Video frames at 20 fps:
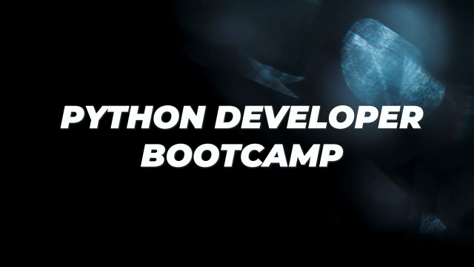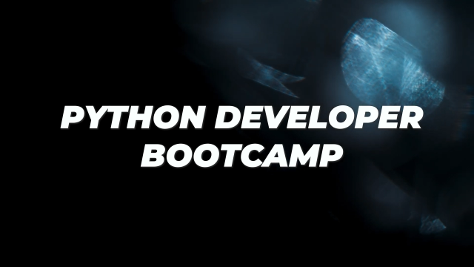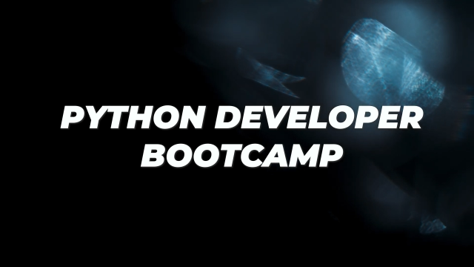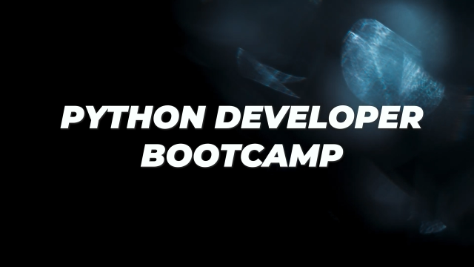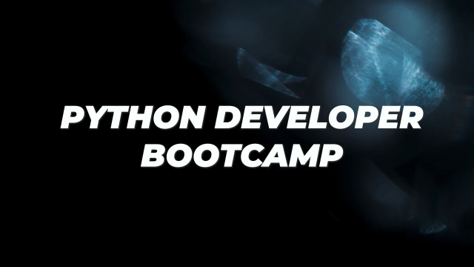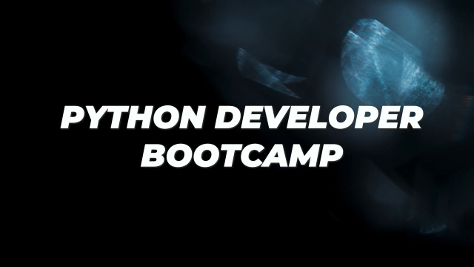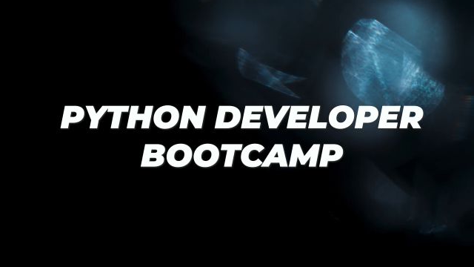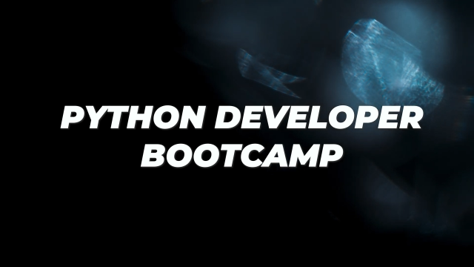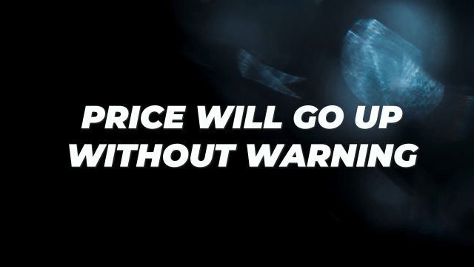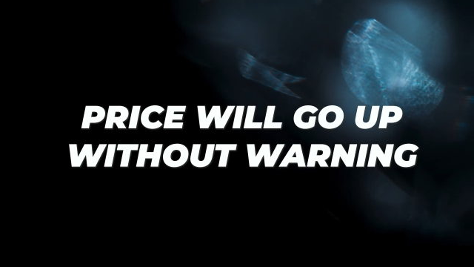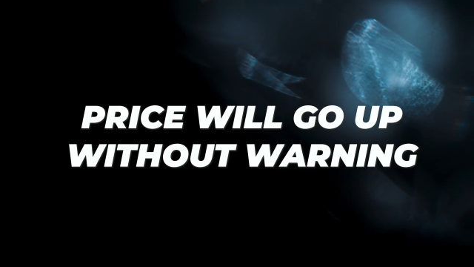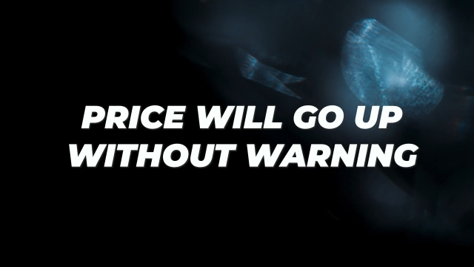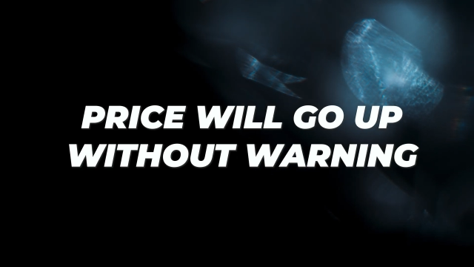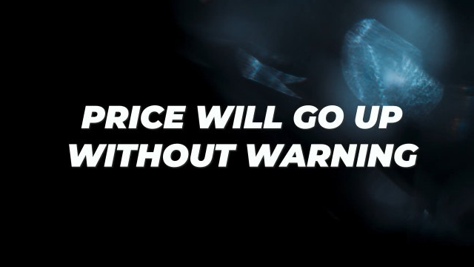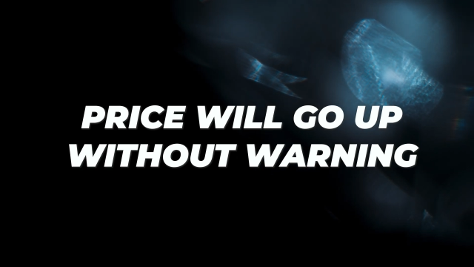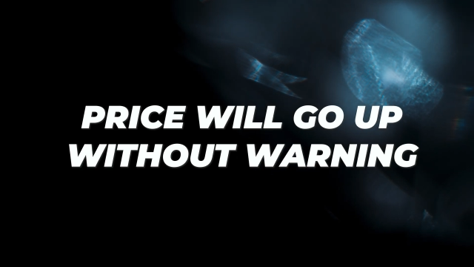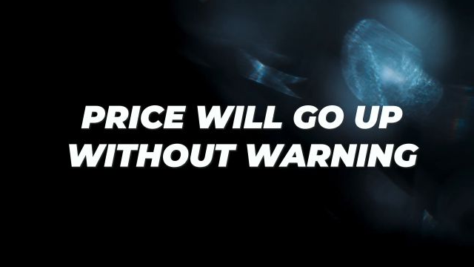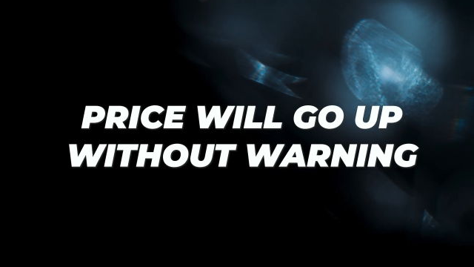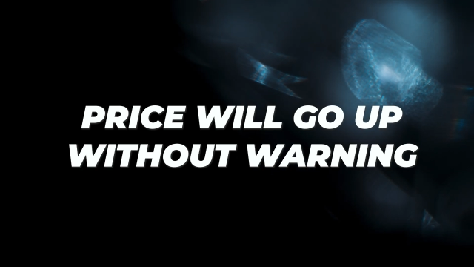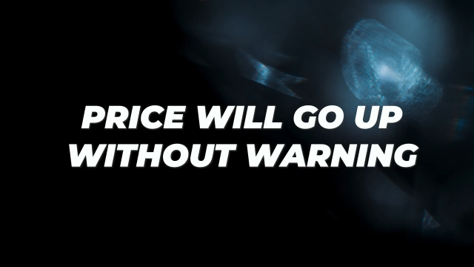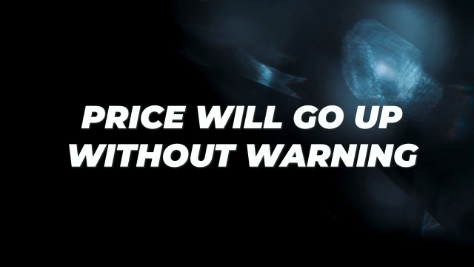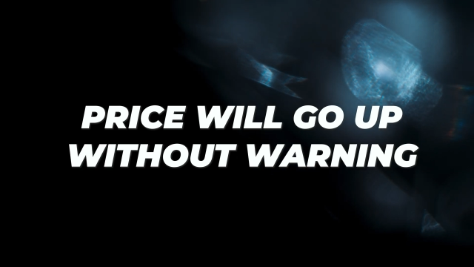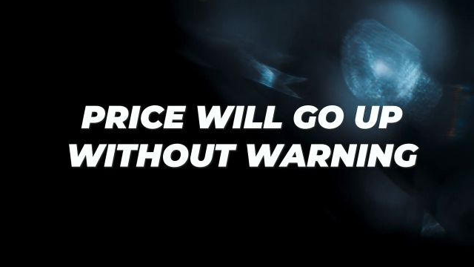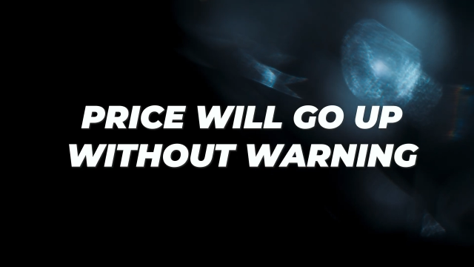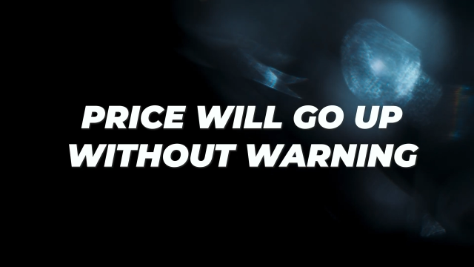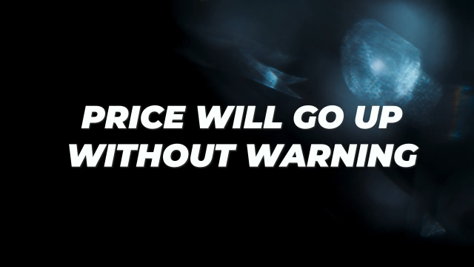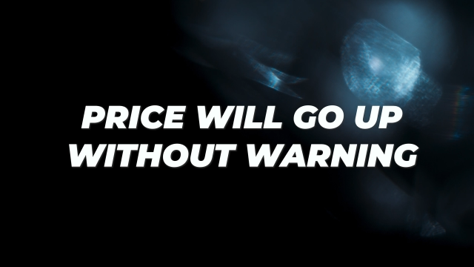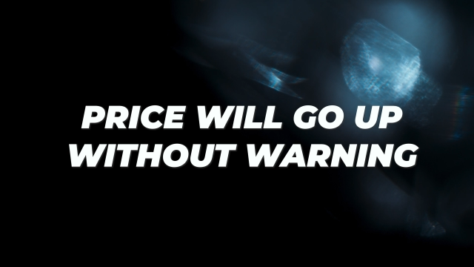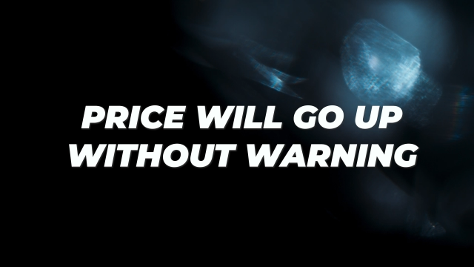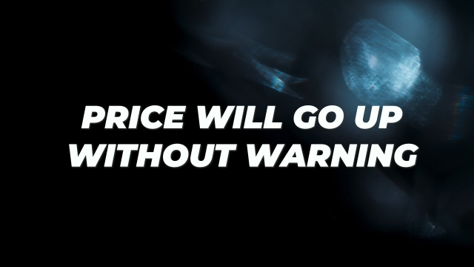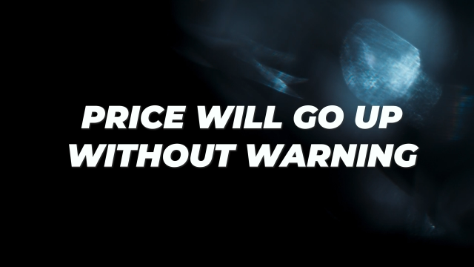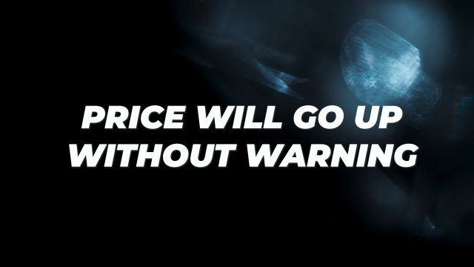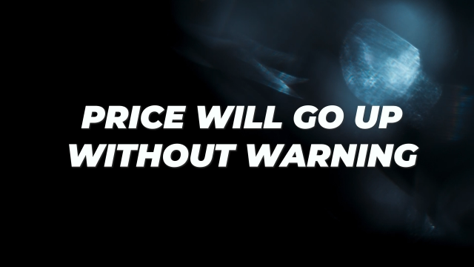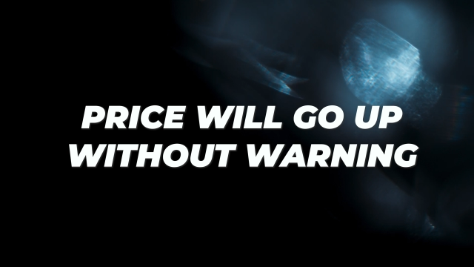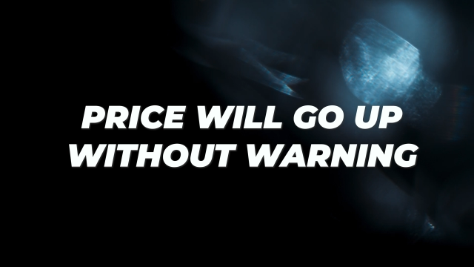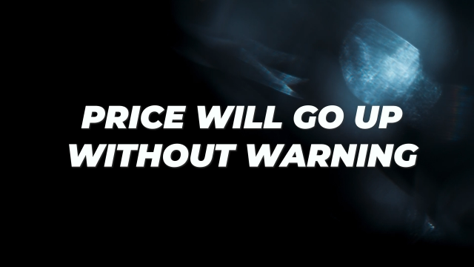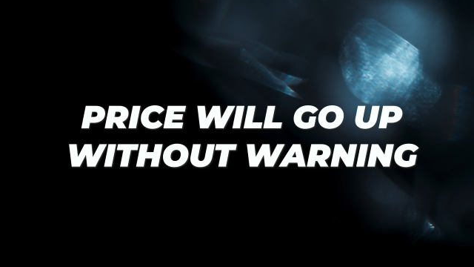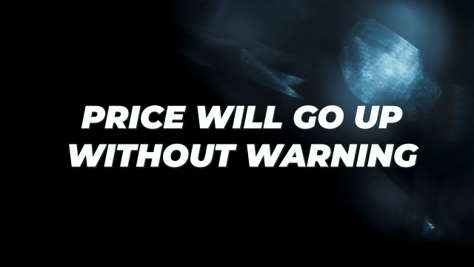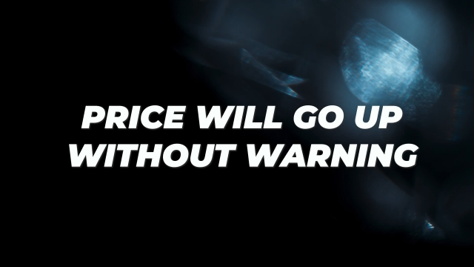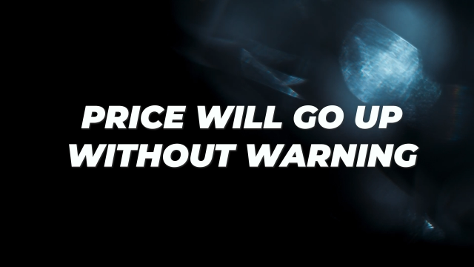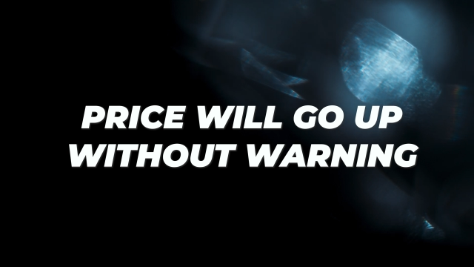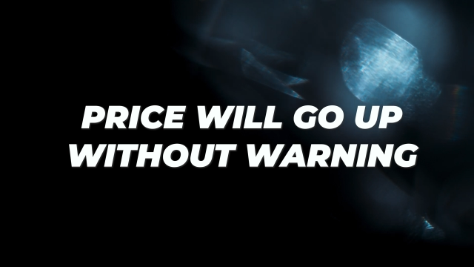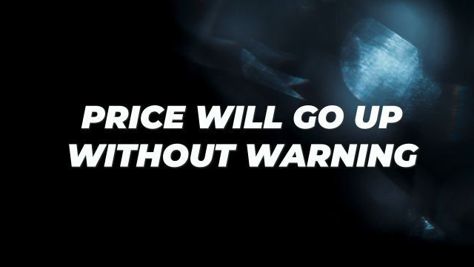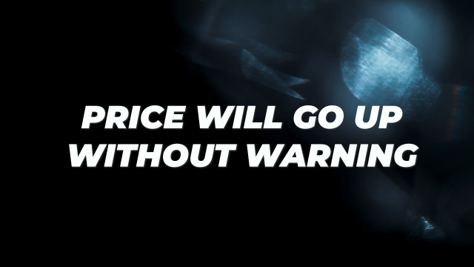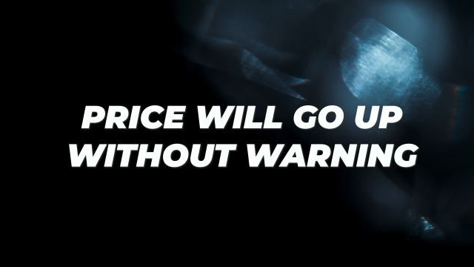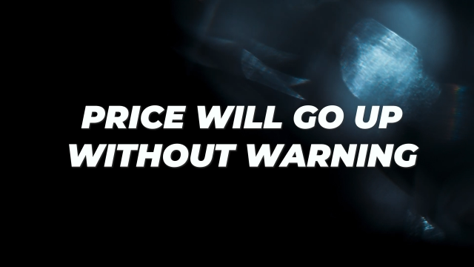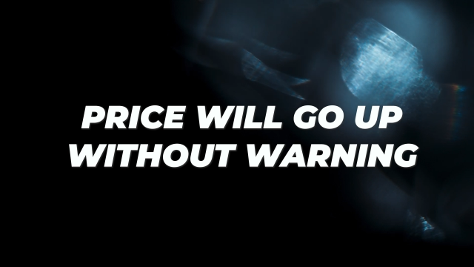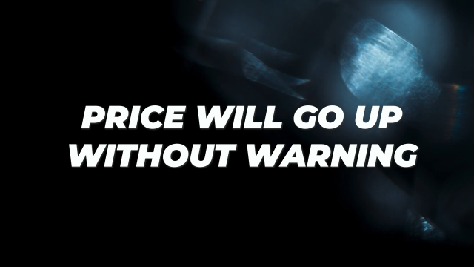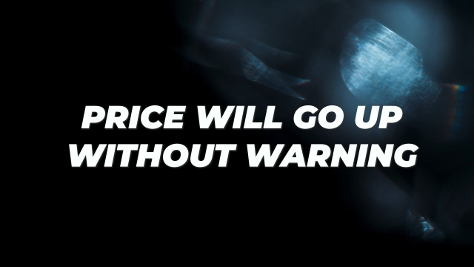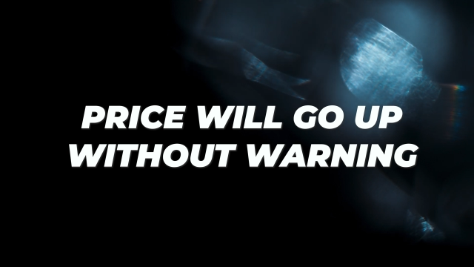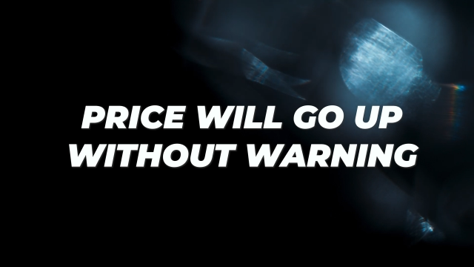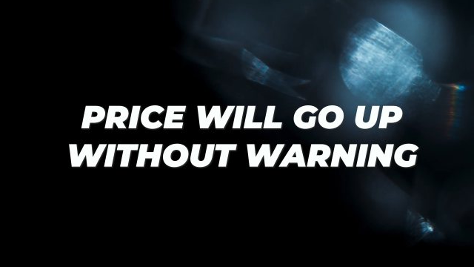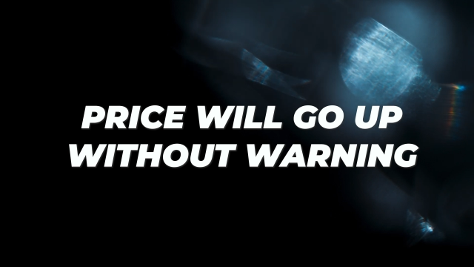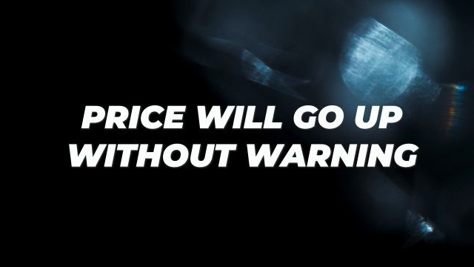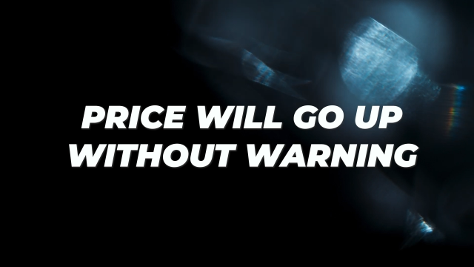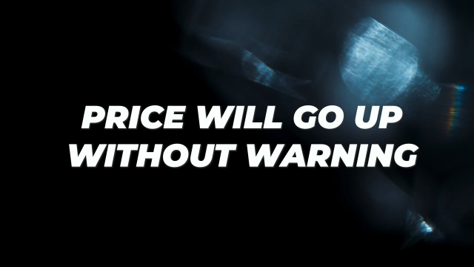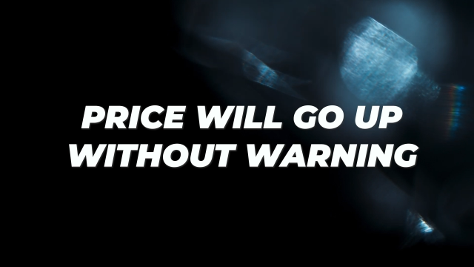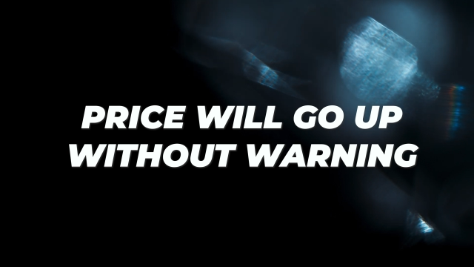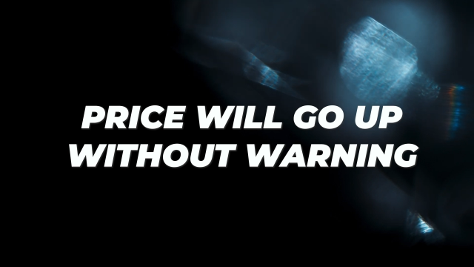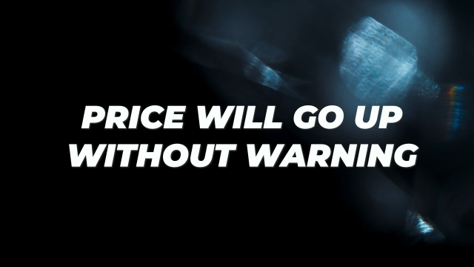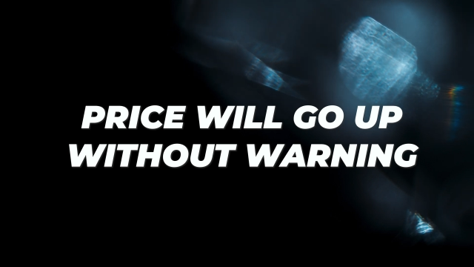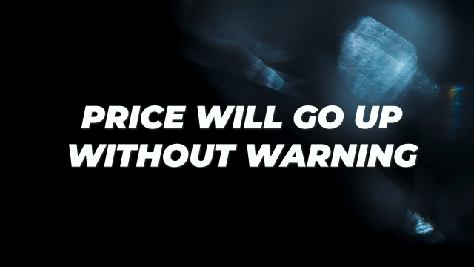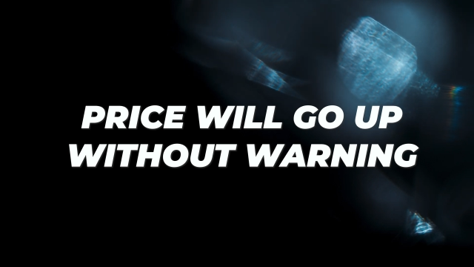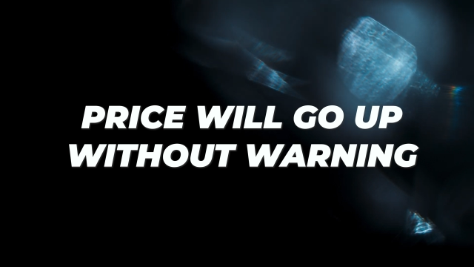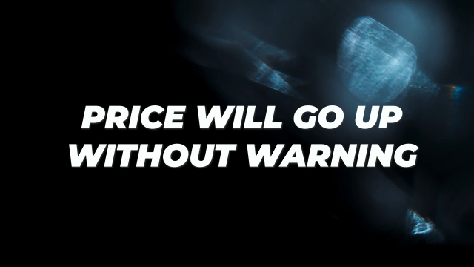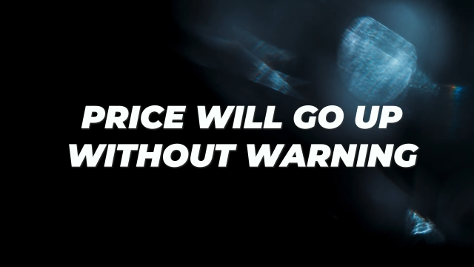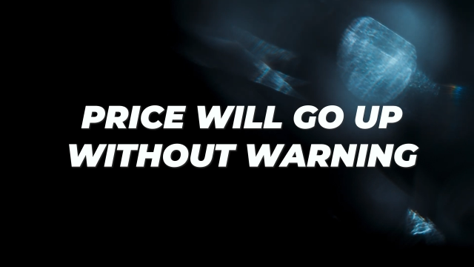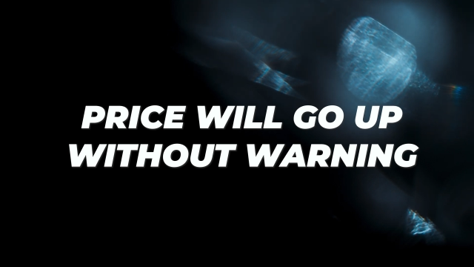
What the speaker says: Nobody's mouth can be seen.